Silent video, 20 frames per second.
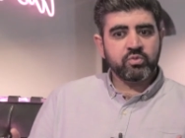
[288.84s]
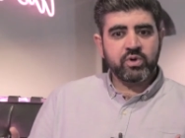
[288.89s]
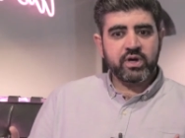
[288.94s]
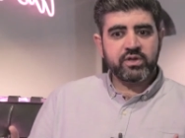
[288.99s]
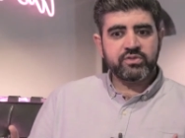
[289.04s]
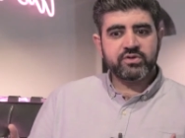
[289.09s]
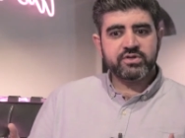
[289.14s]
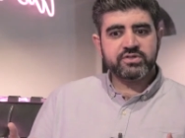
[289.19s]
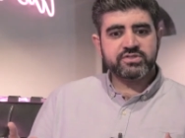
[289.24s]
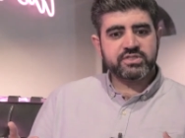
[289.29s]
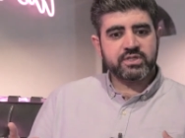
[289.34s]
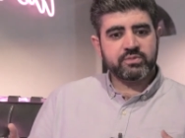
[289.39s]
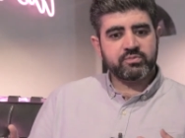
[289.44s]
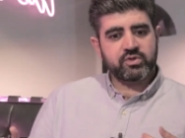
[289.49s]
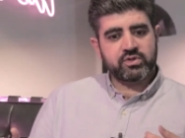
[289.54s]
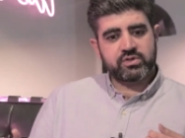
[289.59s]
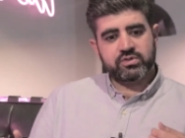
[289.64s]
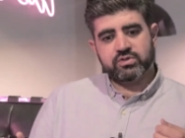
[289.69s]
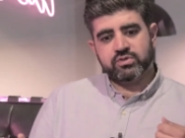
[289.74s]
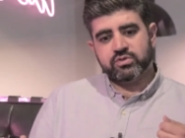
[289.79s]
whether it's
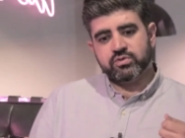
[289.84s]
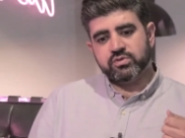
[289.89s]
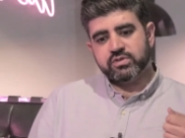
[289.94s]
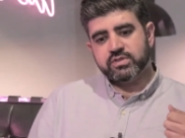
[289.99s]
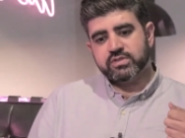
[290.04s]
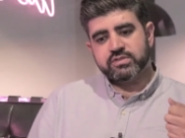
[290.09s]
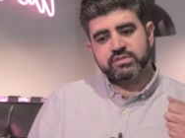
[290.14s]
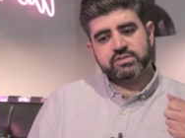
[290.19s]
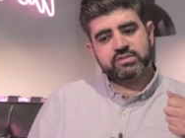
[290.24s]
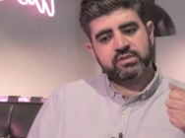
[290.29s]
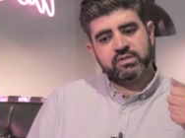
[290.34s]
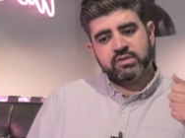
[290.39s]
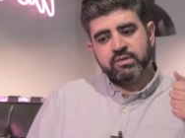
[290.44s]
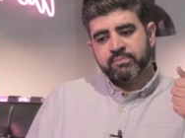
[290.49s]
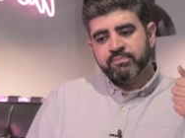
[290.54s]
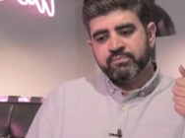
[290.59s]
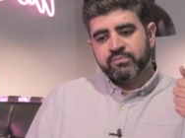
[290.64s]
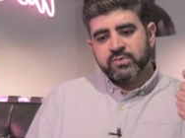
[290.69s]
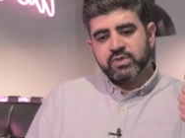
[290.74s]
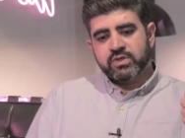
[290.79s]
someone who is,
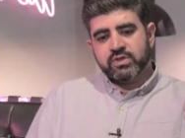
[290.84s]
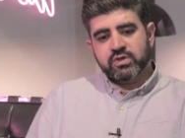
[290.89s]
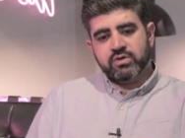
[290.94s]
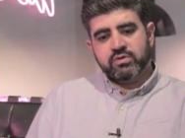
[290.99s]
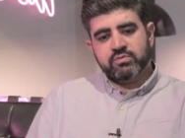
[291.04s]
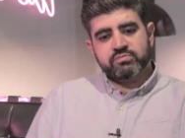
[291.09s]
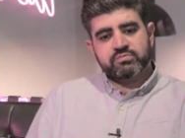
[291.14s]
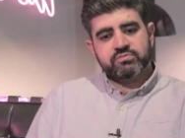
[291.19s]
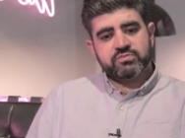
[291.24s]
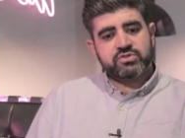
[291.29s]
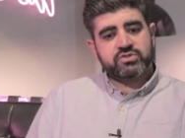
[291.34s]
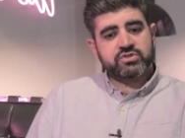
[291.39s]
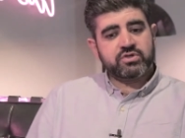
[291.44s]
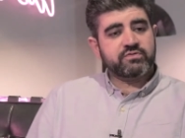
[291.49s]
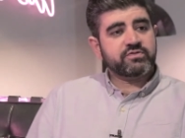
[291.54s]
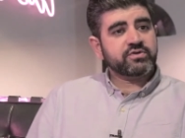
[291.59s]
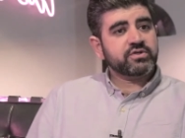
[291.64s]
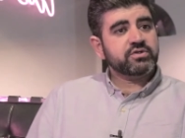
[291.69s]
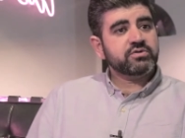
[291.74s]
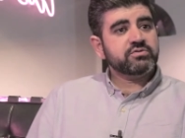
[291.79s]
you know,
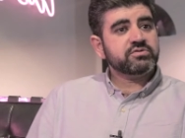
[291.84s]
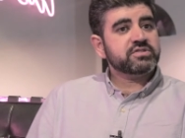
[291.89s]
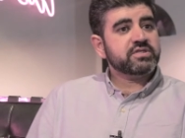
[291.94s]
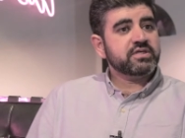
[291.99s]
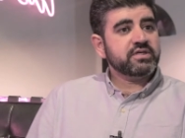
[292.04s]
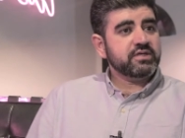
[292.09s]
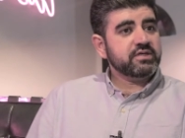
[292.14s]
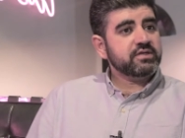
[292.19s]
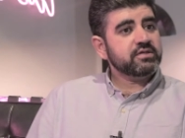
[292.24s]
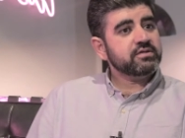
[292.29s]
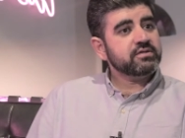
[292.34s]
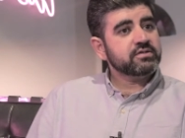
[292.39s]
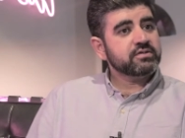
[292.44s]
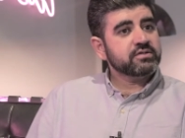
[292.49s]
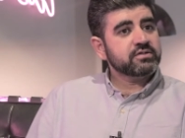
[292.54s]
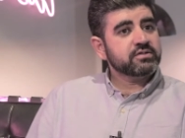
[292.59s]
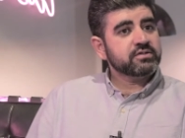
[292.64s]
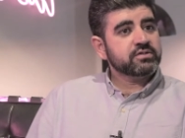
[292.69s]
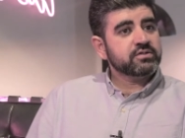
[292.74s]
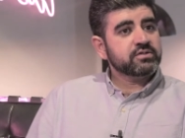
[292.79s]
serving you tea
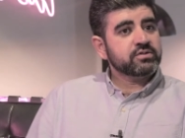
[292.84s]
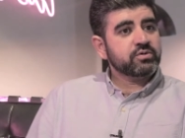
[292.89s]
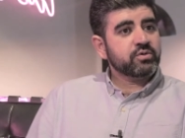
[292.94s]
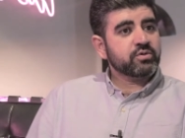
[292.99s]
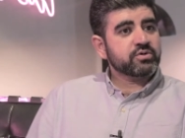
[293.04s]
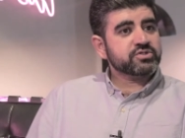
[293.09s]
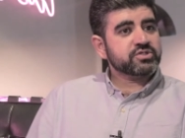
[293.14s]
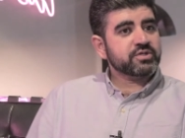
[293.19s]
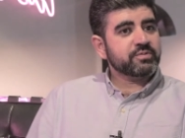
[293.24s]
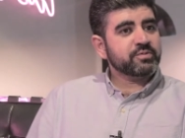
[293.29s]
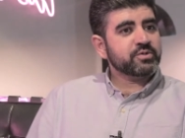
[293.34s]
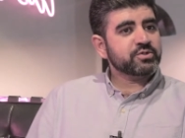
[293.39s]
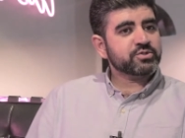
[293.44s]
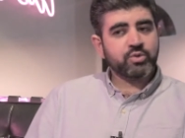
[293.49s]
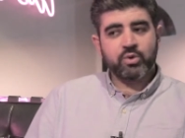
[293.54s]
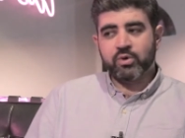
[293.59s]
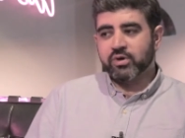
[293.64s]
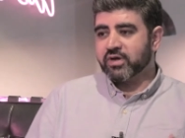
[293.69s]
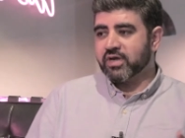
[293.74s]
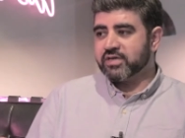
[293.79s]
or someone who's
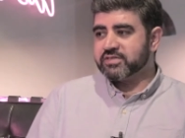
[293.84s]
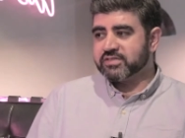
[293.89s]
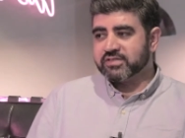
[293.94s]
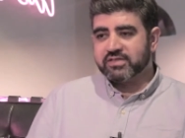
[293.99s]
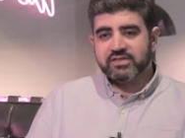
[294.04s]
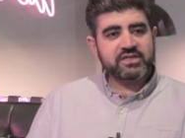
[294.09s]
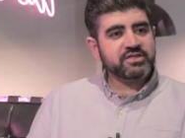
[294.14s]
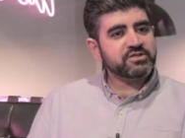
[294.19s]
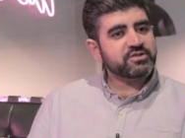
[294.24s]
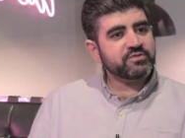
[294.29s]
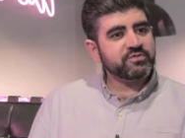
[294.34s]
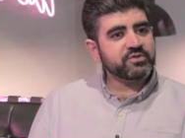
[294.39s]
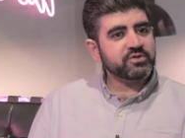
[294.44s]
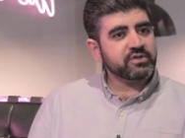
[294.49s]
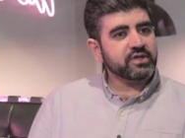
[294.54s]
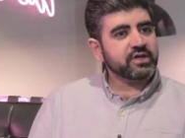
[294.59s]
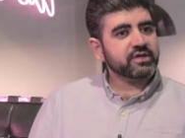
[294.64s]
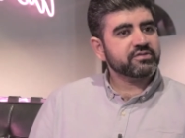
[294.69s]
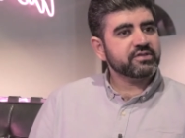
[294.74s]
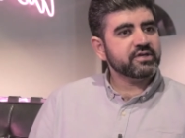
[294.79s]
organizing an
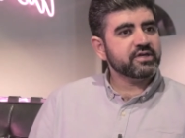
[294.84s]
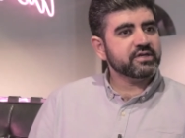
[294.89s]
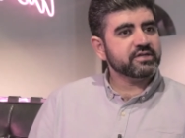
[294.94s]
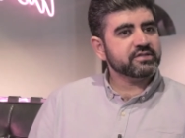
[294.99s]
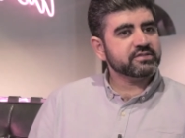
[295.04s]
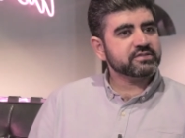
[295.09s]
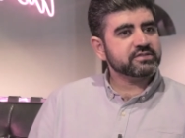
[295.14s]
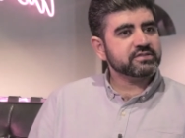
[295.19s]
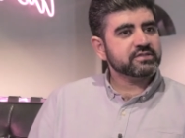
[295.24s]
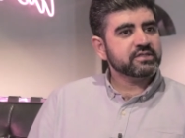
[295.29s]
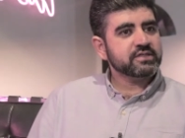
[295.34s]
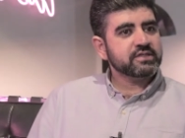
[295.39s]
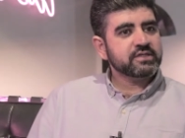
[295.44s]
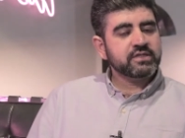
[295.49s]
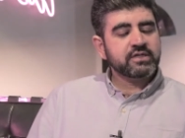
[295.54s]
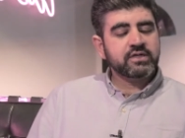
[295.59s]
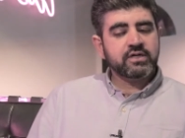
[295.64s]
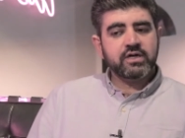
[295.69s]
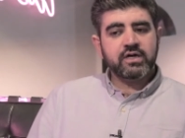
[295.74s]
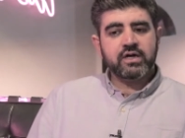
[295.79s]
interview like this,
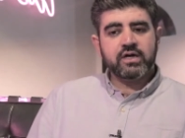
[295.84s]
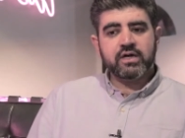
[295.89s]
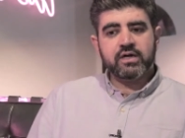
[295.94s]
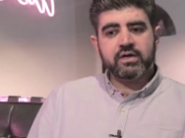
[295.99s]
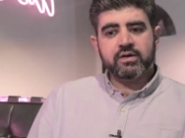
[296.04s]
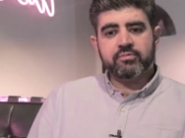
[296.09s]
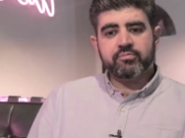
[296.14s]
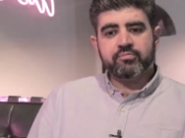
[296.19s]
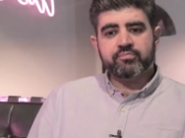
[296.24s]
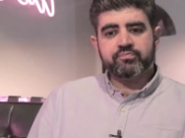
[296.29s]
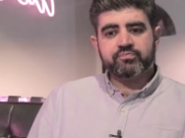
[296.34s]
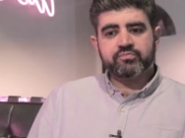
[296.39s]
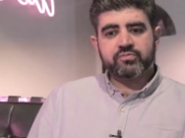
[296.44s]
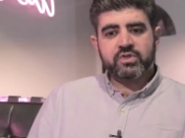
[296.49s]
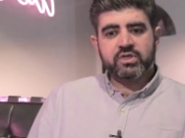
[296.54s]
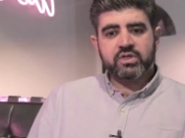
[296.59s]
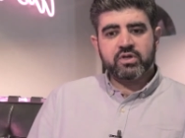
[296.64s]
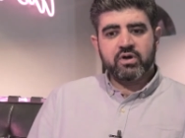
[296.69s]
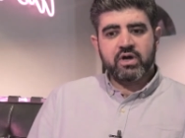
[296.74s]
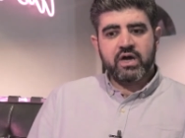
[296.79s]
um,
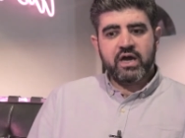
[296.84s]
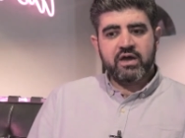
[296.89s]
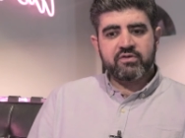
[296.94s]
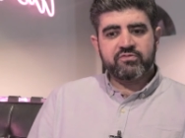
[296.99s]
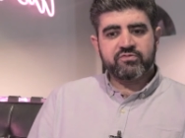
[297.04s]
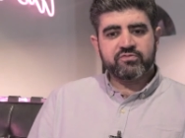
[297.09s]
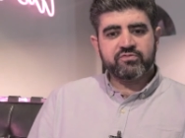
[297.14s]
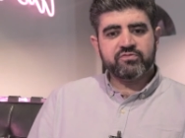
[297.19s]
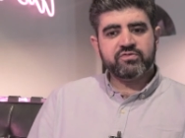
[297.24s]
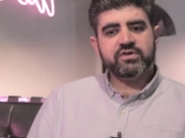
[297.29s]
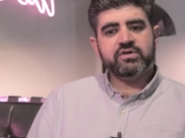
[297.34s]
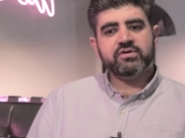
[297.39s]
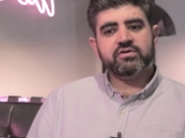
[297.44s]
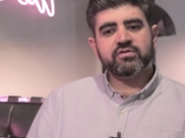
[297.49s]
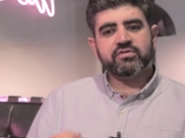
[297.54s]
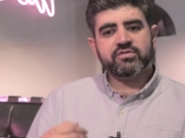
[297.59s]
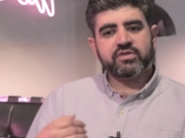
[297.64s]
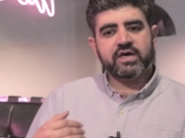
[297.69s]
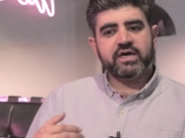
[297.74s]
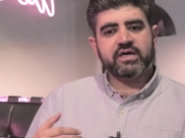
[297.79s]
you know, I
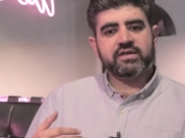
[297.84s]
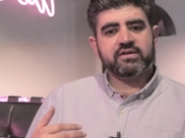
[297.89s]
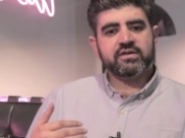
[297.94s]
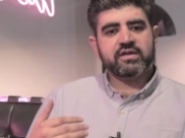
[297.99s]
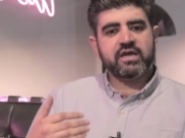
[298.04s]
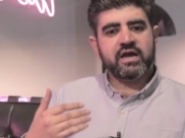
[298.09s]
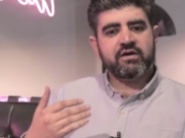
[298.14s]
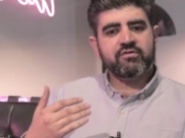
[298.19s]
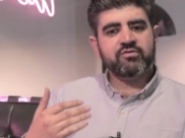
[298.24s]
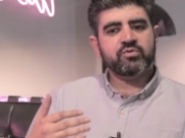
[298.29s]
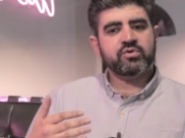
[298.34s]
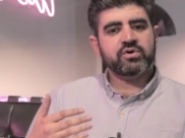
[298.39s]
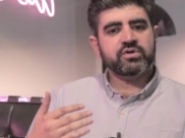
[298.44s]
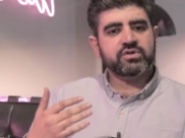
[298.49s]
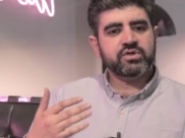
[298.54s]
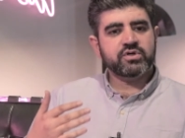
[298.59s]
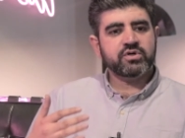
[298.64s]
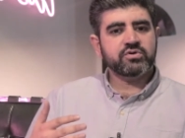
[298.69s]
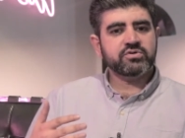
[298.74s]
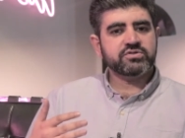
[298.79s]
feel that
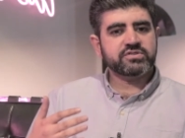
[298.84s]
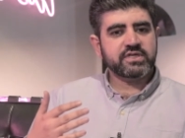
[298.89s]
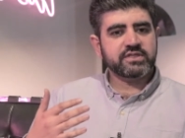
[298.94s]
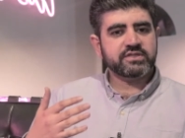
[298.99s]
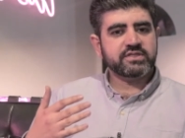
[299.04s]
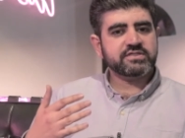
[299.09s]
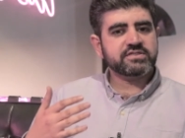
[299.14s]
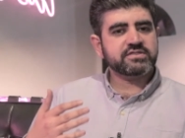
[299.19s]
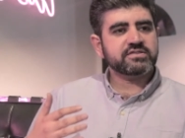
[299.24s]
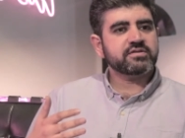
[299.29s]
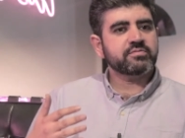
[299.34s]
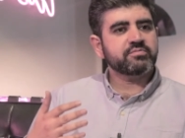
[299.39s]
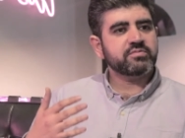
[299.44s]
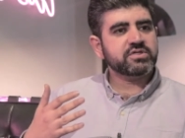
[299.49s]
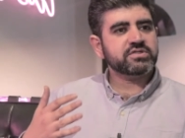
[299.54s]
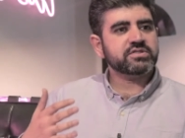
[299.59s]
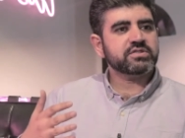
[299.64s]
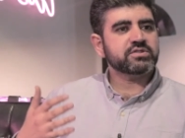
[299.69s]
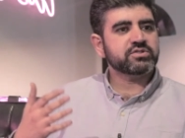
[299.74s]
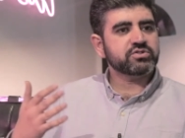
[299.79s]
everyone knows that this is a
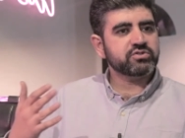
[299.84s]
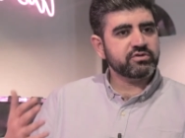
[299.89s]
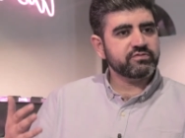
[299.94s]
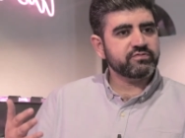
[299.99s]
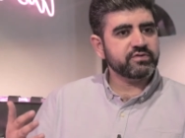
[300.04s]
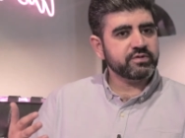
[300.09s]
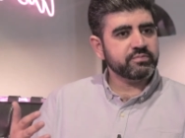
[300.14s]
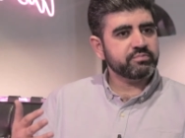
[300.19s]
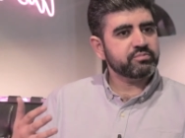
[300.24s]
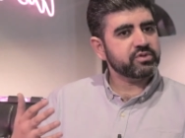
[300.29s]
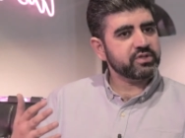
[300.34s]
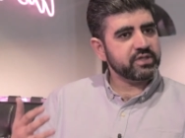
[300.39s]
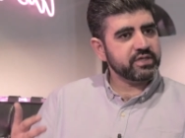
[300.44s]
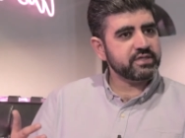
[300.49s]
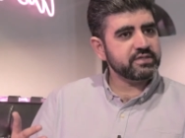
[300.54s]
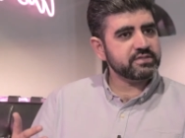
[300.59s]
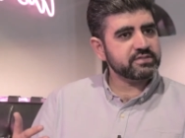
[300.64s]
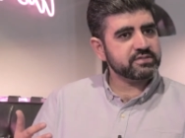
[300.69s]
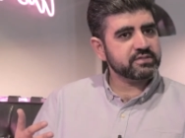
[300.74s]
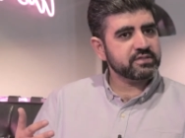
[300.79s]
mission-driven
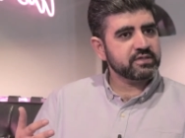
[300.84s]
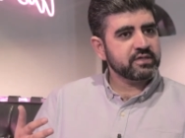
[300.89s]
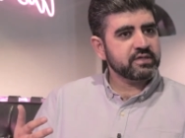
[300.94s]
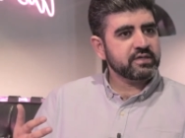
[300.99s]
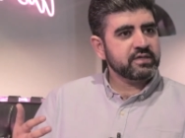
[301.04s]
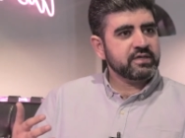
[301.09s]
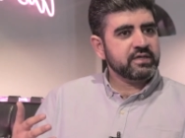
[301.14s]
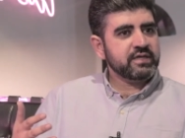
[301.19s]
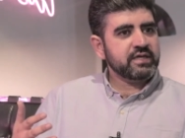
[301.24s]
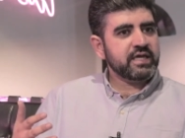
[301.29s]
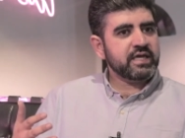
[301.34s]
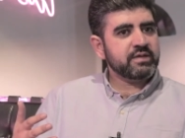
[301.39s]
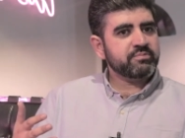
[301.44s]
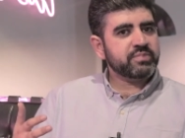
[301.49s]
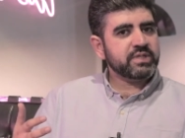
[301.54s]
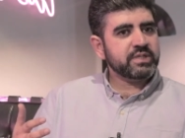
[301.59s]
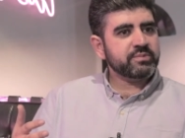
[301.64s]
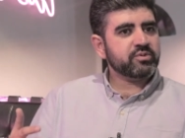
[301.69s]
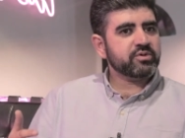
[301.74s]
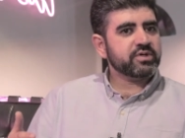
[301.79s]
place
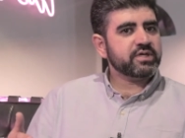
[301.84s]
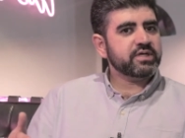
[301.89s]
and people